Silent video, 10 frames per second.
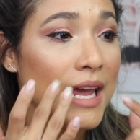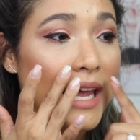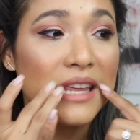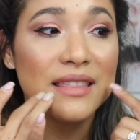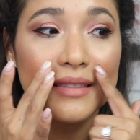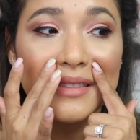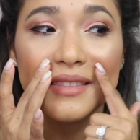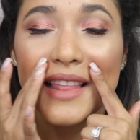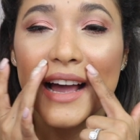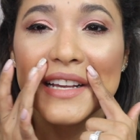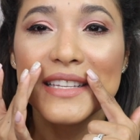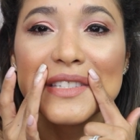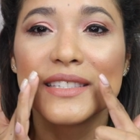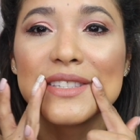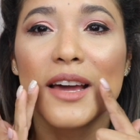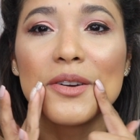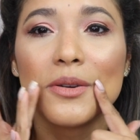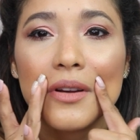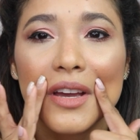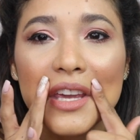It does
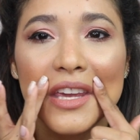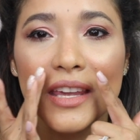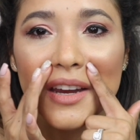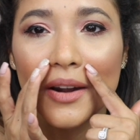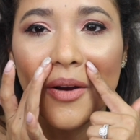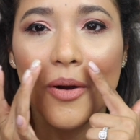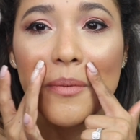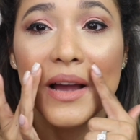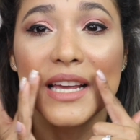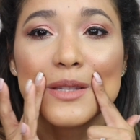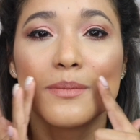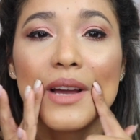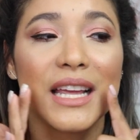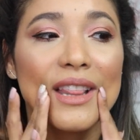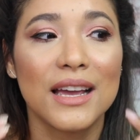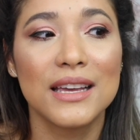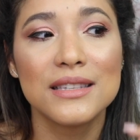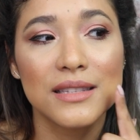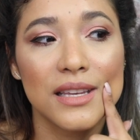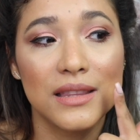settle here on my smile lines.